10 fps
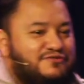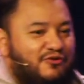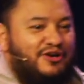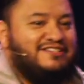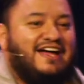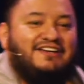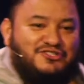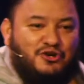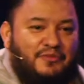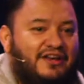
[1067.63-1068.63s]
for it is not
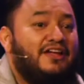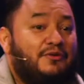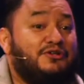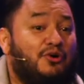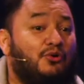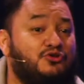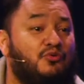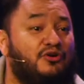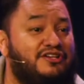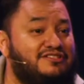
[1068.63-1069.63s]
discernment. You know what the cultural
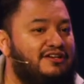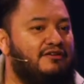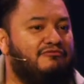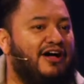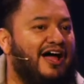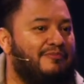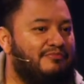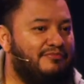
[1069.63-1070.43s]
word is? Vibe.